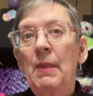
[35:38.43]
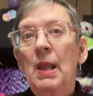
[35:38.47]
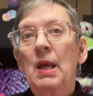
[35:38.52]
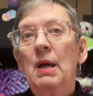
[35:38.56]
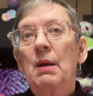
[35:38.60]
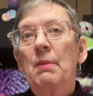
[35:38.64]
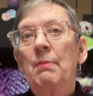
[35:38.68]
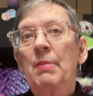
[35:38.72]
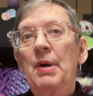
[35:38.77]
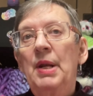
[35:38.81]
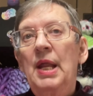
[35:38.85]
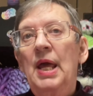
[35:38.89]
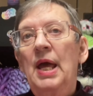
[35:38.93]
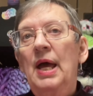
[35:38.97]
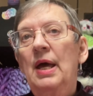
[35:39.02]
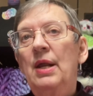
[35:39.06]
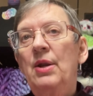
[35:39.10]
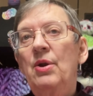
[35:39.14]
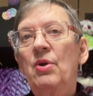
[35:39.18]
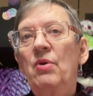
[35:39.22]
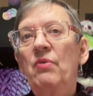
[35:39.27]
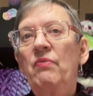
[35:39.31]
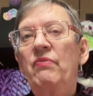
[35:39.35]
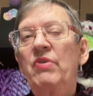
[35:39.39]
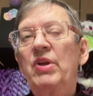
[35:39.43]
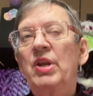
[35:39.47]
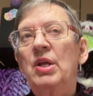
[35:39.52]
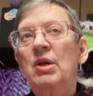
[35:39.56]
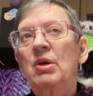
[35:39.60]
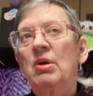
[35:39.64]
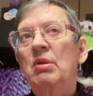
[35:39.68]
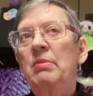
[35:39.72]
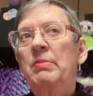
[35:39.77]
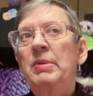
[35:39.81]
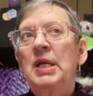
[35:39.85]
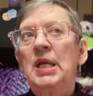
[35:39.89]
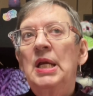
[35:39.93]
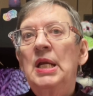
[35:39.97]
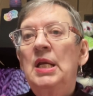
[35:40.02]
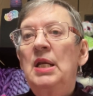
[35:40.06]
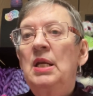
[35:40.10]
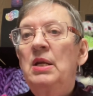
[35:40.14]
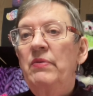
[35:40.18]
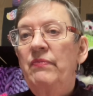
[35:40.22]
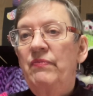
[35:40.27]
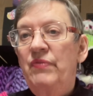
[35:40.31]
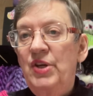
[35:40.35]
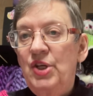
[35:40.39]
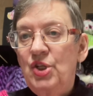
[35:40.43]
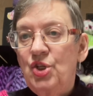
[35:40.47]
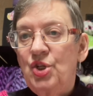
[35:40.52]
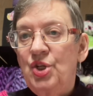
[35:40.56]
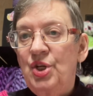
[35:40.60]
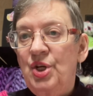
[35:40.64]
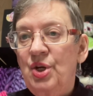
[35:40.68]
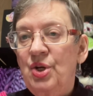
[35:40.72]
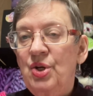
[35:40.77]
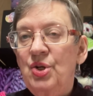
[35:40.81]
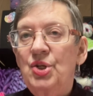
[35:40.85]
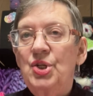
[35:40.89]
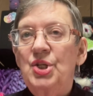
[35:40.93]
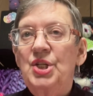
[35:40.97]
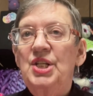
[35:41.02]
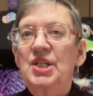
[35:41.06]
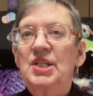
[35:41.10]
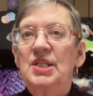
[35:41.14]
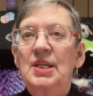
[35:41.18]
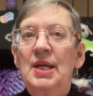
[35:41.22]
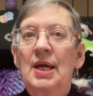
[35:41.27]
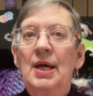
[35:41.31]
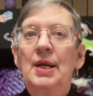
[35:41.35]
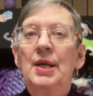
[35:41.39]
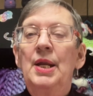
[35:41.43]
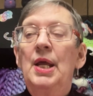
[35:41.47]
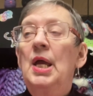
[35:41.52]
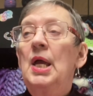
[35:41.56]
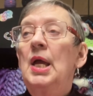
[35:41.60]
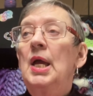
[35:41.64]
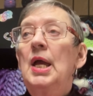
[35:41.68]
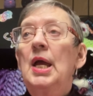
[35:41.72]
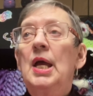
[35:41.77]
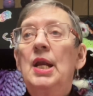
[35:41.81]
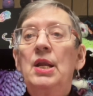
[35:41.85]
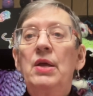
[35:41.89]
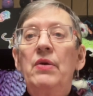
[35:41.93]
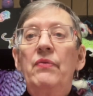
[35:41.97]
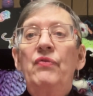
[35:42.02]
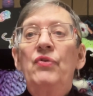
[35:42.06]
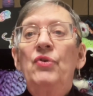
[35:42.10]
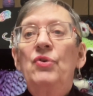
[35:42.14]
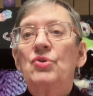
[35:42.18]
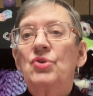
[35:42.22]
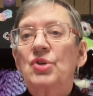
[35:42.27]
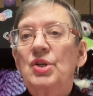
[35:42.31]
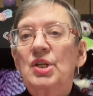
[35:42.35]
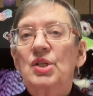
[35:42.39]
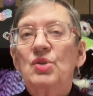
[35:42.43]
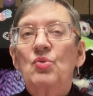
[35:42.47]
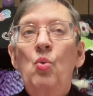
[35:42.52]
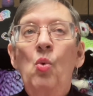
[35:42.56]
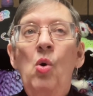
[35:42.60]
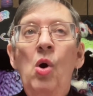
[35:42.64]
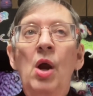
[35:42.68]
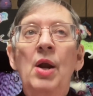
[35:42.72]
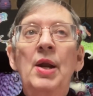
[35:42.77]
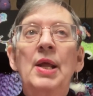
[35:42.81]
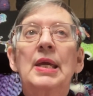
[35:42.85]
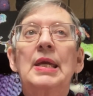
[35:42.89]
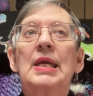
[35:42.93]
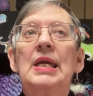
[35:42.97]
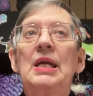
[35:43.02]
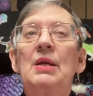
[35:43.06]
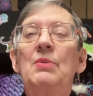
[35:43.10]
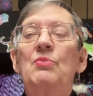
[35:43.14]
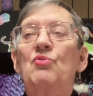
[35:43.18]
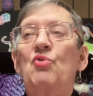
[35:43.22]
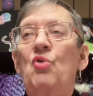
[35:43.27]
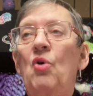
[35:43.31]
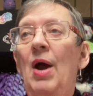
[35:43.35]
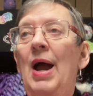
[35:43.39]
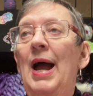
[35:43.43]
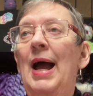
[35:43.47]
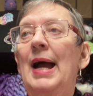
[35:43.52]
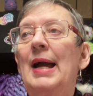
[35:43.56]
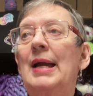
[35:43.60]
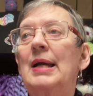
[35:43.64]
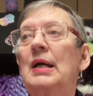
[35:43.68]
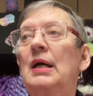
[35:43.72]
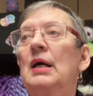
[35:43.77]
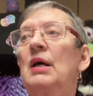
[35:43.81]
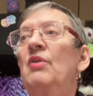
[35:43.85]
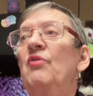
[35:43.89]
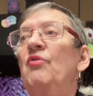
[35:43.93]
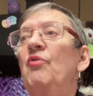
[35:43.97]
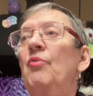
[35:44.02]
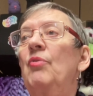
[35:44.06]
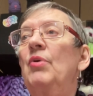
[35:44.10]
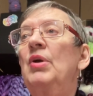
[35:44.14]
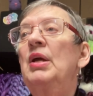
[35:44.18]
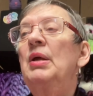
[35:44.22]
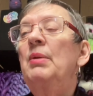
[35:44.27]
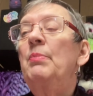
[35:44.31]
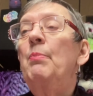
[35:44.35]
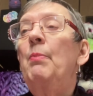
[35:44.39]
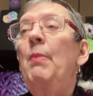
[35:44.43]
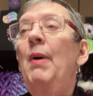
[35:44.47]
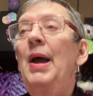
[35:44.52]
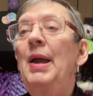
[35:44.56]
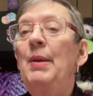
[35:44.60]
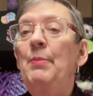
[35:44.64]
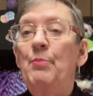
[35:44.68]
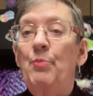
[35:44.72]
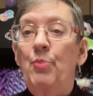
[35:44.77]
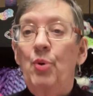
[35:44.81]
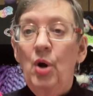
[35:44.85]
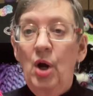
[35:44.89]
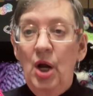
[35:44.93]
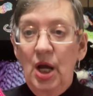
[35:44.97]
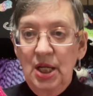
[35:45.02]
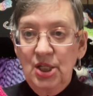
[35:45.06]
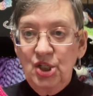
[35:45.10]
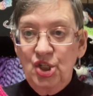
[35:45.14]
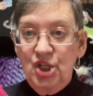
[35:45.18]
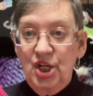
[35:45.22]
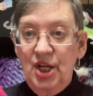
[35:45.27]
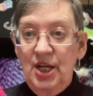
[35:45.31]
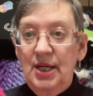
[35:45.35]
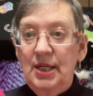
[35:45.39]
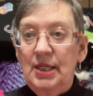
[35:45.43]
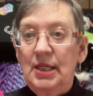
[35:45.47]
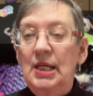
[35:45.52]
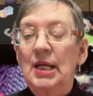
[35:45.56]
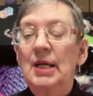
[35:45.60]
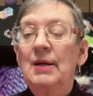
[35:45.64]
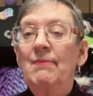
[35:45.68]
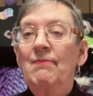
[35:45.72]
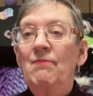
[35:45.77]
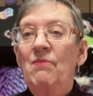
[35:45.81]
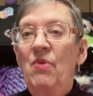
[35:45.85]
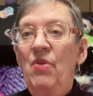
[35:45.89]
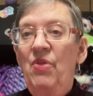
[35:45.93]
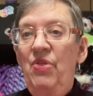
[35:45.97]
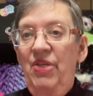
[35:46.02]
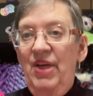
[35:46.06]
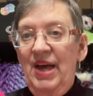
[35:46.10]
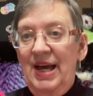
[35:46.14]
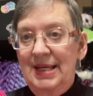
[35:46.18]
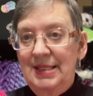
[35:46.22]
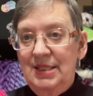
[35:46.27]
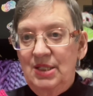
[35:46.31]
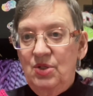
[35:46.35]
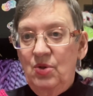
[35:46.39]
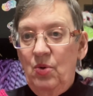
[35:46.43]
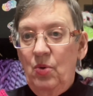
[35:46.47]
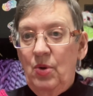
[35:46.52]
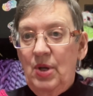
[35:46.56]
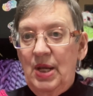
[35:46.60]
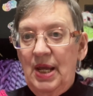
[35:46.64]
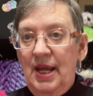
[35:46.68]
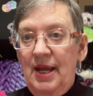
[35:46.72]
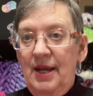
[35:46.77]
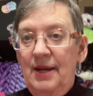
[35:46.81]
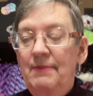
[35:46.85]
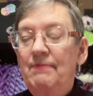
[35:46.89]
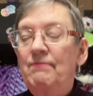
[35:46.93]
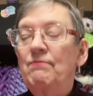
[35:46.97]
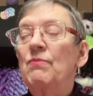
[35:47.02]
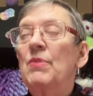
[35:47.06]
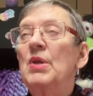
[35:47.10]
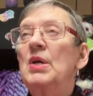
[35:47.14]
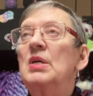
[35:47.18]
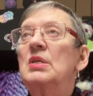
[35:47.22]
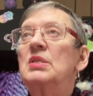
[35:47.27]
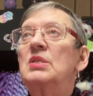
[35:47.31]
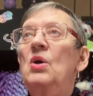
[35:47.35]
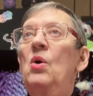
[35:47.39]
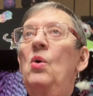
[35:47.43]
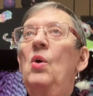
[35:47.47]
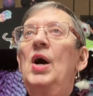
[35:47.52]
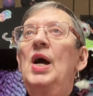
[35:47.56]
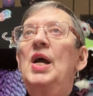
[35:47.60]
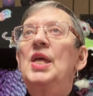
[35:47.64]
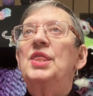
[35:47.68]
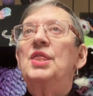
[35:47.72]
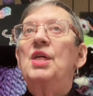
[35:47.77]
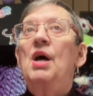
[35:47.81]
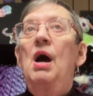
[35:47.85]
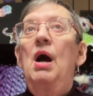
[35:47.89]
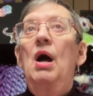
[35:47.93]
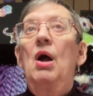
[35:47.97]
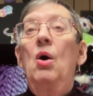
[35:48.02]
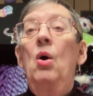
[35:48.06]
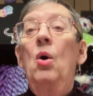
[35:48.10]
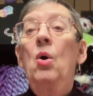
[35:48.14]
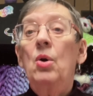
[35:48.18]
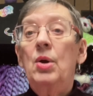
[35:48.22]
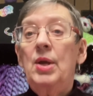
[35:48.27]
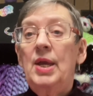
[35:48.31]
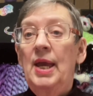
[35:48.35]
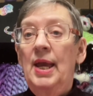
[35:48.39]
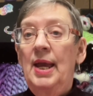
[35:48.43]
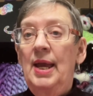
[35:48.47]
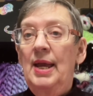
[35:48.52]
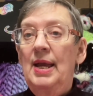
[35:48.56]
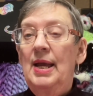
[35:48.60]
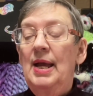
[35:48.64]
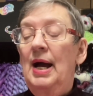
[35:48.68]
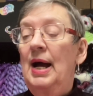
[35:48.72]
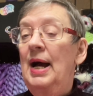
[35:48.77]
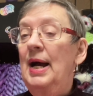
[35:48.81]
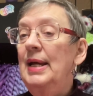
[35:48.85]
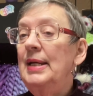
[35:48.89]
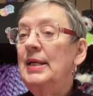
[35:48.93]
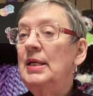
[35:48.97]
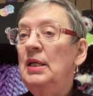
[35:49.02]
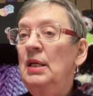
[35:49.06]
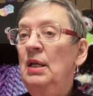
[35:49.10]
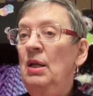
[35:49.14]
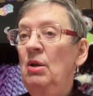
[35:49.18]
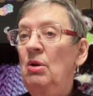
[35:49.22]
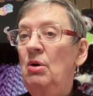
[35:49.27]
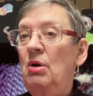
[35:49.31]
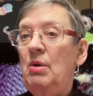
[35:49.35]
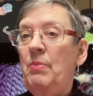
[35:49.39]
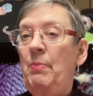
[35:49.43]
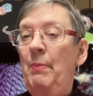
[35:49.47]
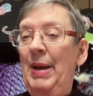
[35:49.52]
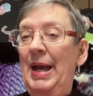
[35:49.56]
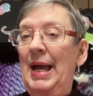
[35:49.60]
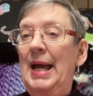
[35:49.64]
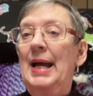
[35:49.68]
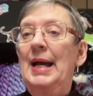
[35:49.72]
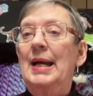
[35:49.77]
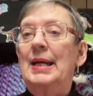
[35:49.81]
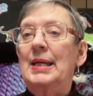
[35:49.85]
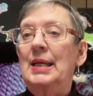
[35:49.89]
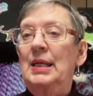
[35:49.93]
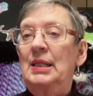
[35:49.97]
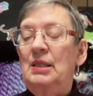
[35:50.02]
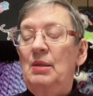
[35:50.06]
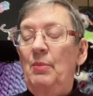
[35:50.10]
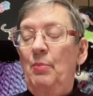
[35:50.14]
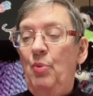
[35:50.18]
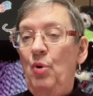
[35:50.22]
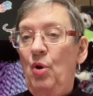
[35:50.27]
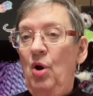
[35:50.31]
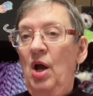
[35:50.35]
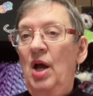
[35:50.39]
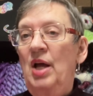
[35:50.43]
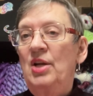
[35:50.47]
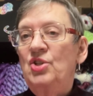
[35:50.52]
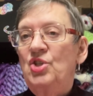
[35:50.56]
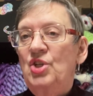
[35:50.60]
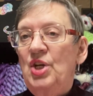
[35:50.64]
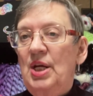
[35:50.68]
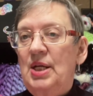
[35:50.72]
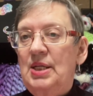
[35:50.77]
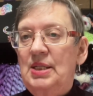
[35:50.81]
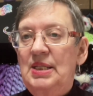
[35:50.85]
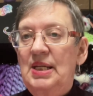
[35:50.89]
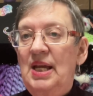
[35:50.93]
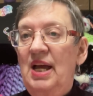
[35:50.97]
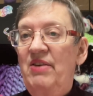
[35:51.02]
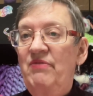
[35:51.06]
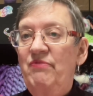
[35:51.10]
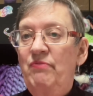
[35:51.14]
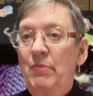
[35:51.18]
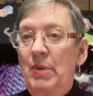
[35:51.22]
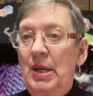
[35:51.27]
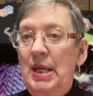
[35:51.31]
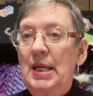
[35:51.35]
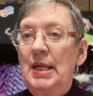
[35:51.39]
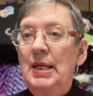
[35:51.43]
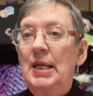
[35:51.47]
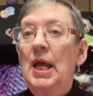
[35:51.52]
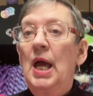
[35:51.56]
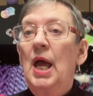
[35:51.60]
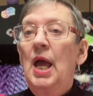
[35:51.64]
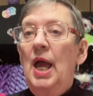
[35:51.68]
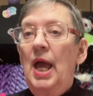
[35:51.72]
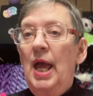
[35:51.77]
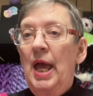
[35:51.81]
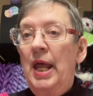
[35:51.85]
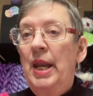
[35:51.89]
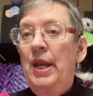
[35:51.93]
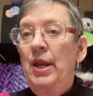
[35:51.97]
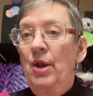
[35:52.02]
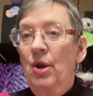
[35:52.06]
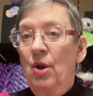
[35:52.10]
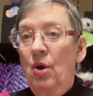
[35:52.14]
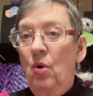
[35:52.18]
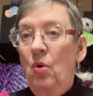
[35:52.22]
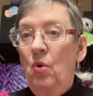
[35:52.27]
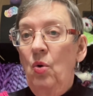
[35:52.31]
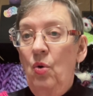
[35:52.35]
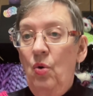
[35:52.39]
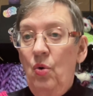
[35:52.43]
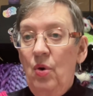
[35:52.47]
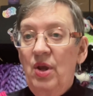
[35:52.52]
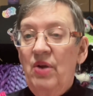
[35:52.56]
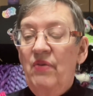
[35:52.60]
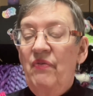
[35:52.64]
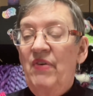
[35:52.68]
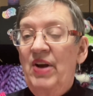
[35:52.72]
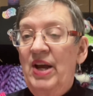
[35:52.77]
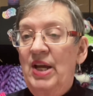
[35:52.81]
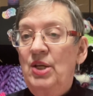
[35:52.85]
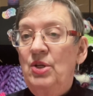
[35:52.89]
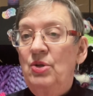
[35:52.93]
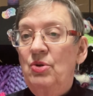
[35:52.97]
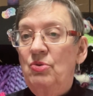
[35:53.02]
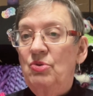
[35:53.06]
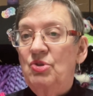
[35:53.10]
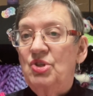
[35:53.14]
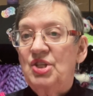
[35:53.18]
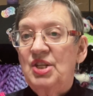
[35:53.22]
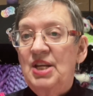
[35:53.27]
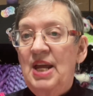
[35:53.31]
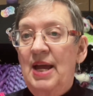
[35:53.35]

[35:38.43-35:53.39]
but at her video at the beginning of this year, she said, and if you just want to keep track of it by project, that's okay. So I thought, okay, I can look back at the projects I've made and know if I use